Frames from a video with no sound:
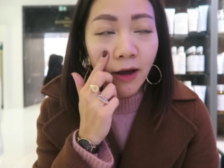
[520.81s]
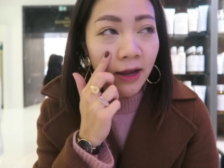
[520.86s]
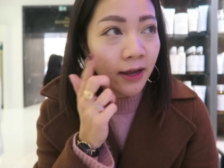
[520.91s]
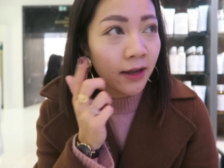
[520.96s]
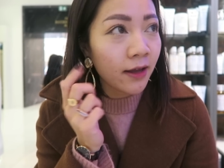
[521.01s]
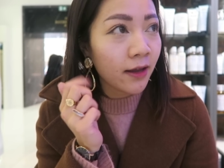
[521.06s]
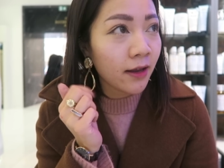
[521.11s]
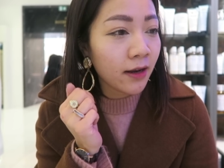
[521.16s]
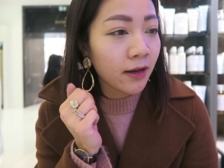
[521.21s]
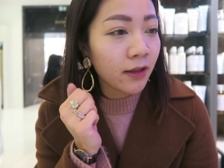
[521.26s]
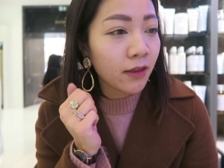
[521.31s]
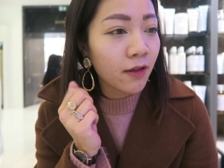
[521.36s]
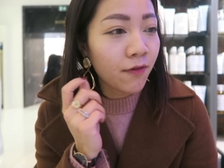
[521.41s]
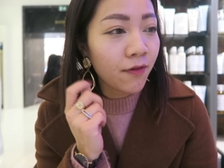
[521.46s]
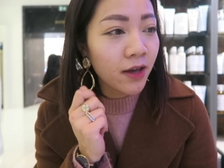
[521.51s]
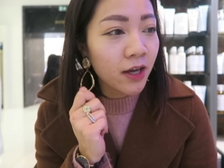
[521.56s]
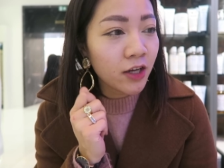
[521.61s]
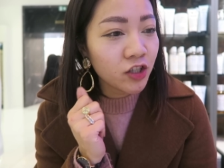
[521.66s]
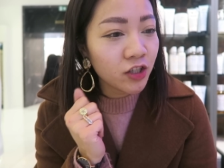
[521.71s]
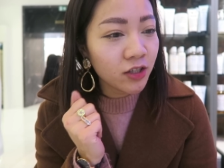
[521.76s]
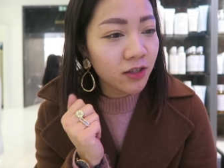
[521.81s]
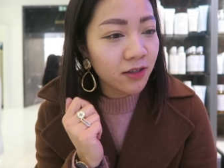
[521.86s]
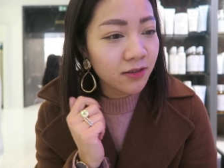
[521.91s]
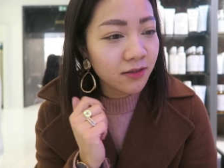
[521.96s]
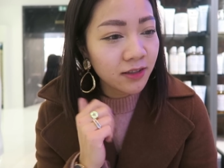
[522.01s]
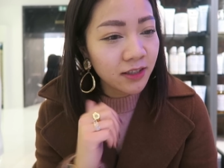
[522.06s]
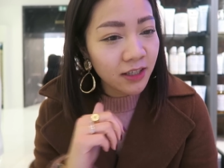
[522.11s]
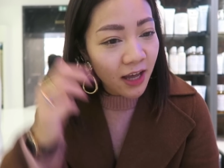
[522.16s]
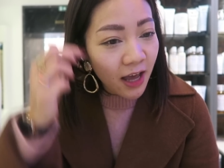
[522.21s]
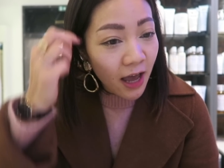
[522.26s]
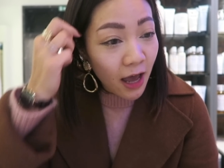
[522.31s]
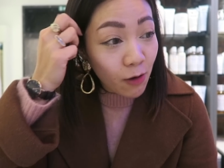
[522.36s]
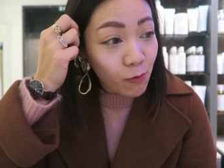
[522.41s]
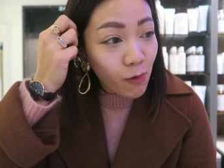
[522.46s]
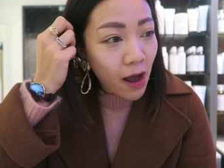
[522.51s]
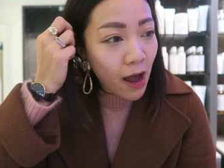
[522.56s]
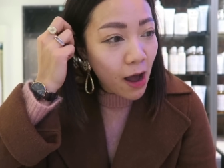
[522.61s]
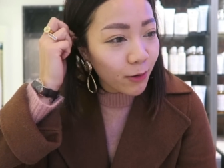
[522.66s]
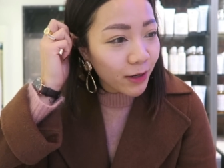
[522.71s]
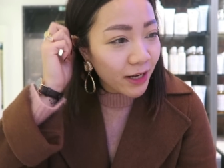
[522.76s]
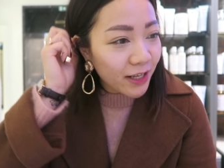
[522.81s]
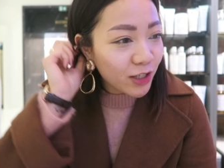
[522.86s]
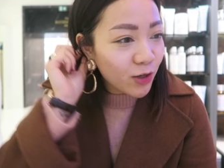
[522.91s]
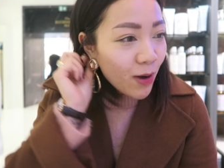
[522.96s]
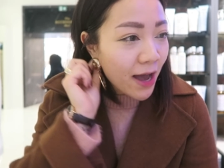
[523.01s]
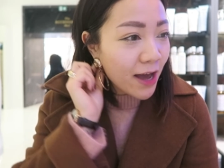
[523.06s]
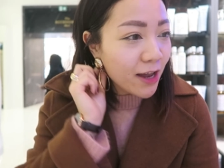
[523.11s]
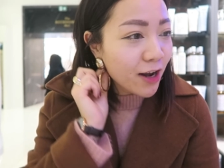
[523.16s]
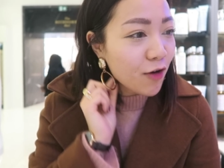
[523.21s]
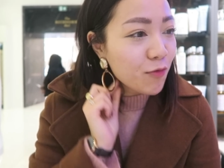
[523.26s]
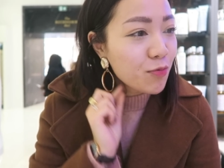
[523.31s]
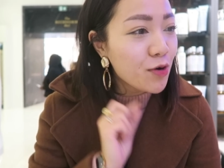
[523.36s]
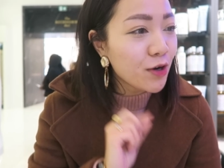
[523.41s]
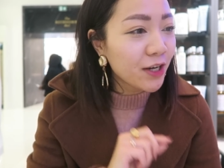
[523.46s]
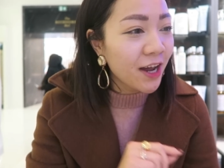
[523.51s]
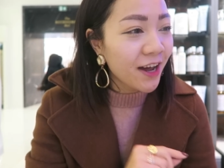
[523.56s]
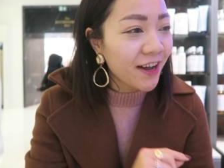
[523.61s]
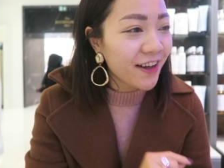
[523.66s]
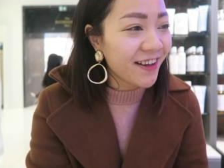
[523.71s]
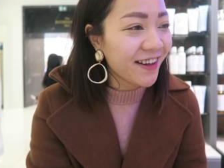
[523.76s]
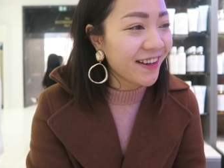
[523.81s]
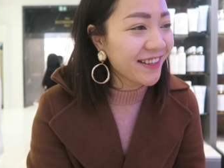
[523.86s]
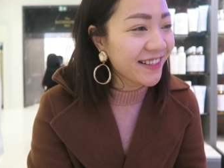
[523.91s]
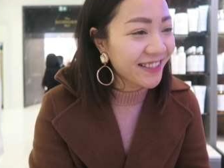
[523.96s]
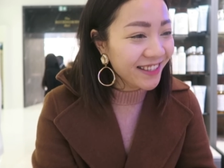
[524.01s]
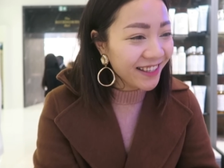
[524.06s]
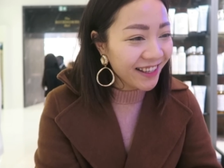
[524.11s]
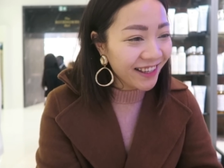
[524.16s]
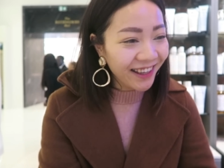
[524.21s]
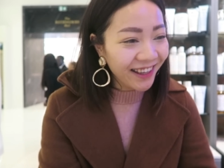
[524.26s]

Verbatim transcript: in the facial and wow that's quite a lot of products